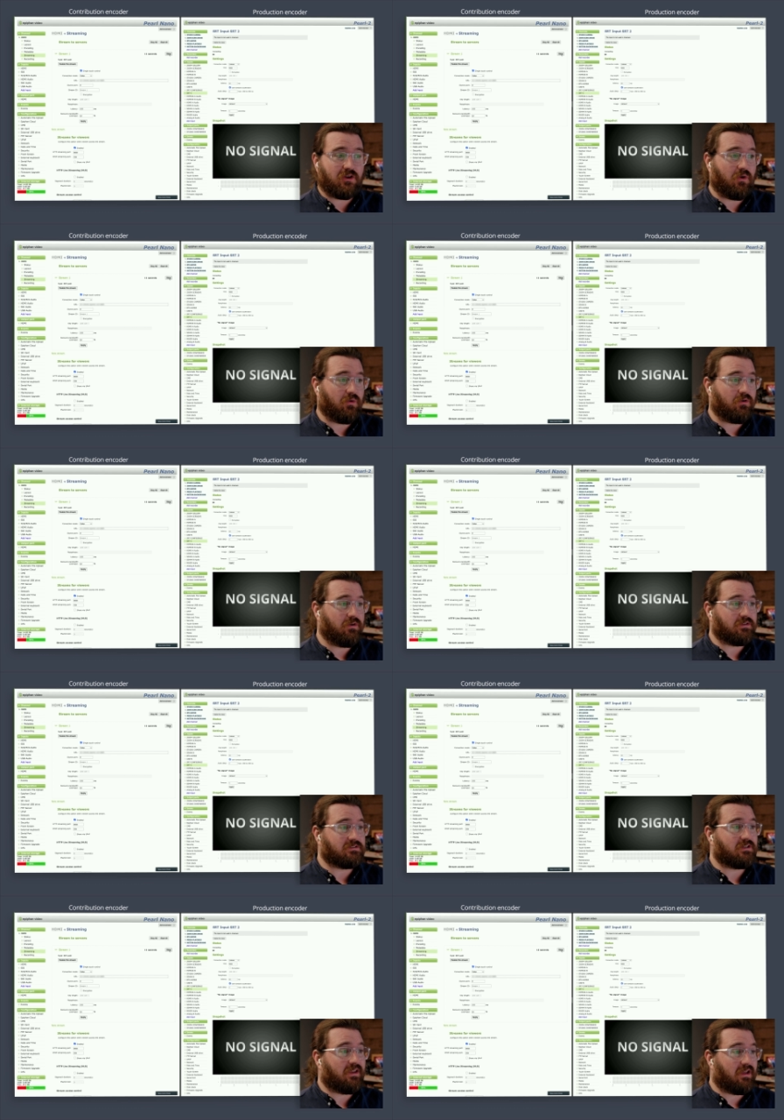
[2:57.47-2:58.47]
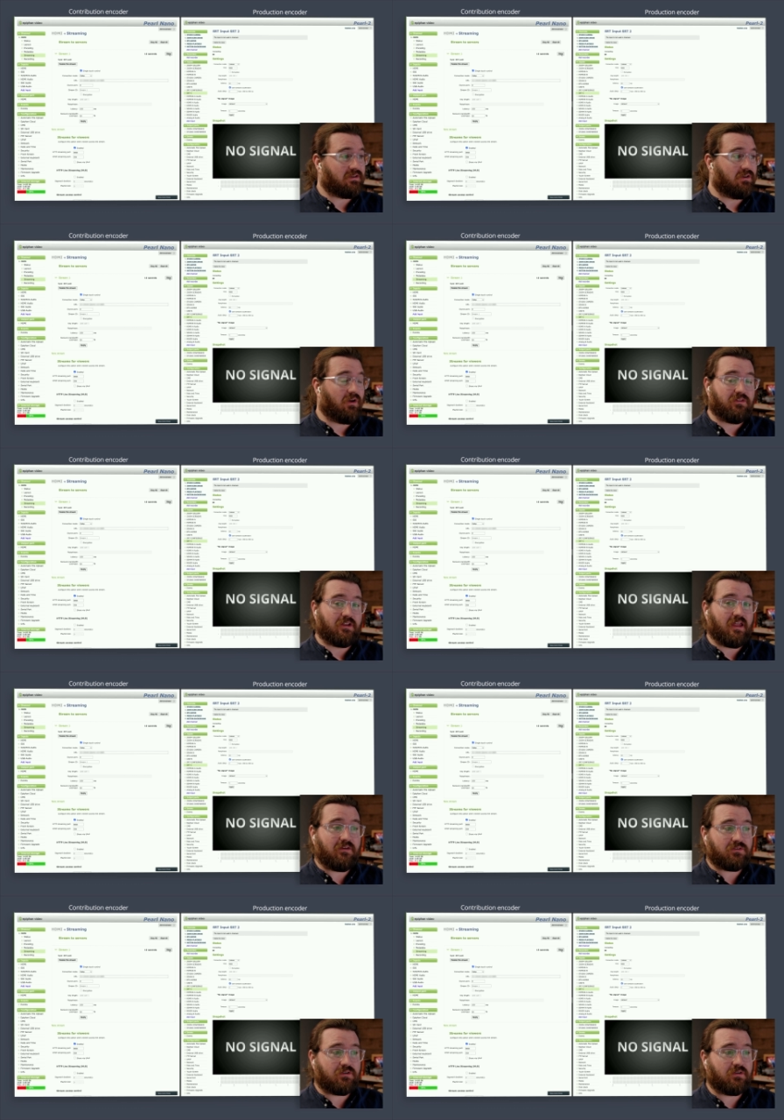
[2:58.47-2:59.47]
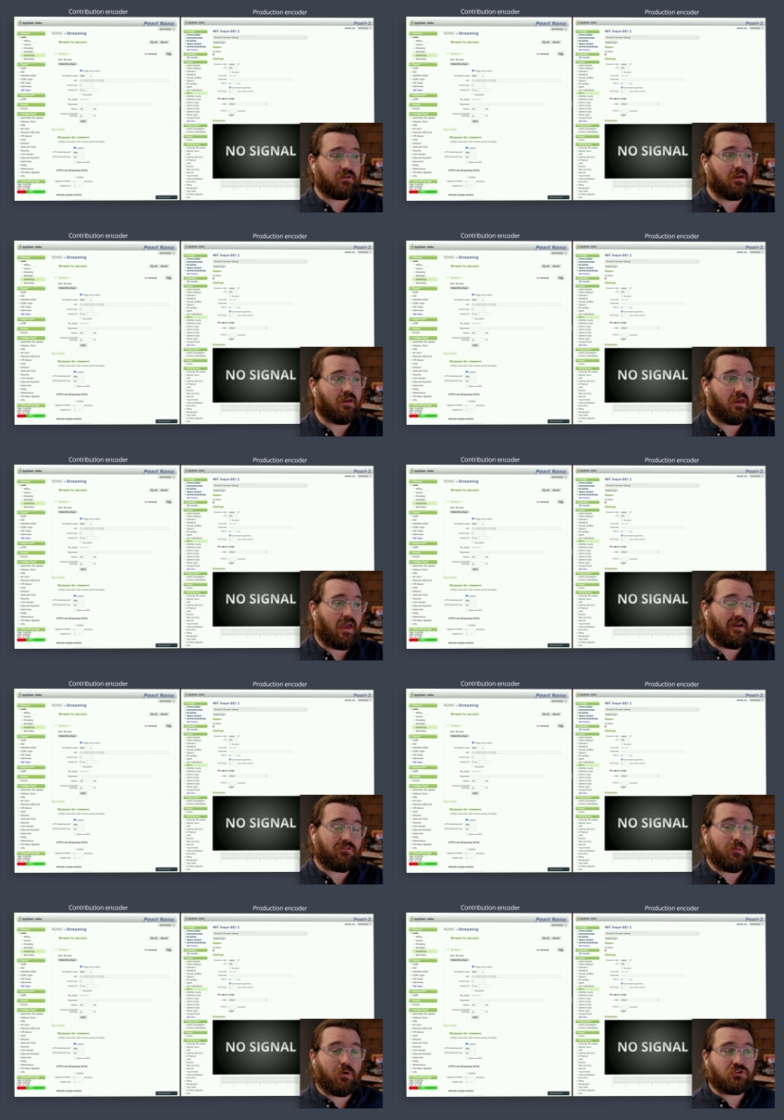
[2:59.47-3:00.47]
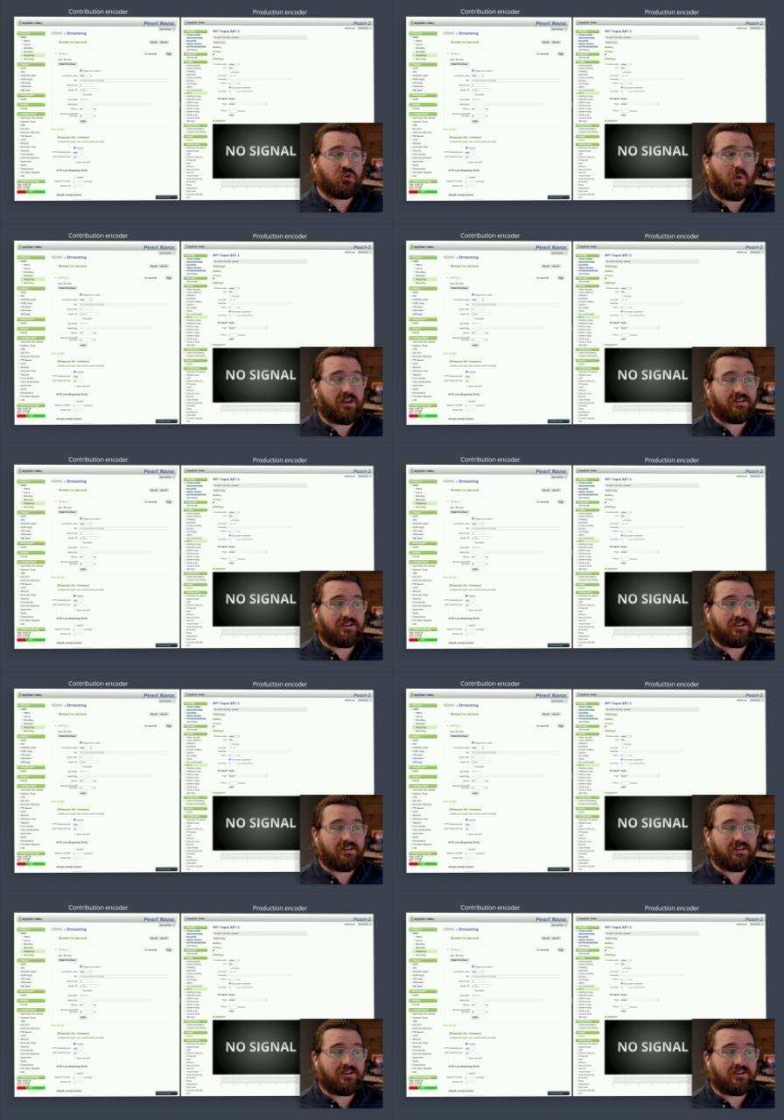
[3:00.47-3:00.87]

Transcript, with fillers: encoder is connected on the left. After about 20